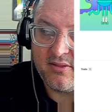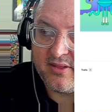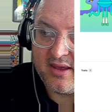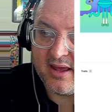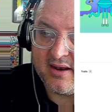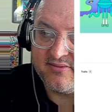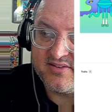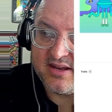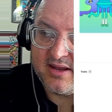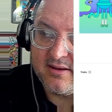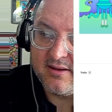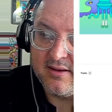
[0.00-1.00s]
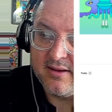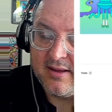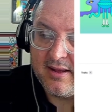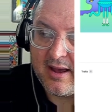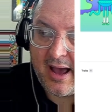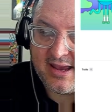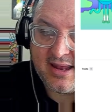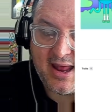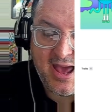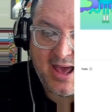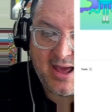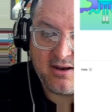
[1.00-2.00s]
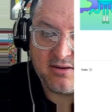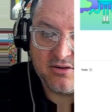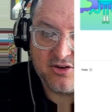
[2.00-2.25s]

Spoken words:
the NFT, I can add